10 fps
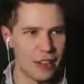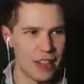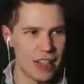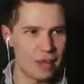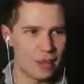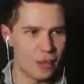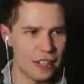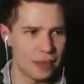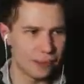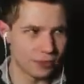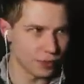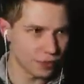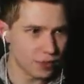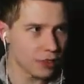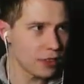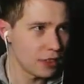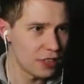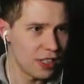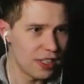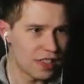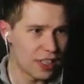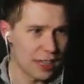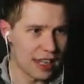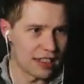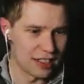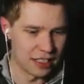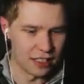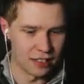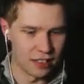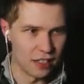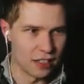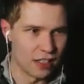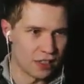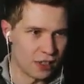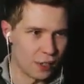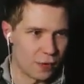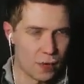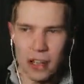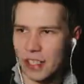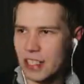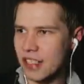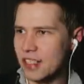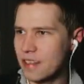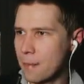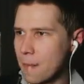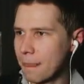Okay, sweet. So let's go ahead and turn off the markers.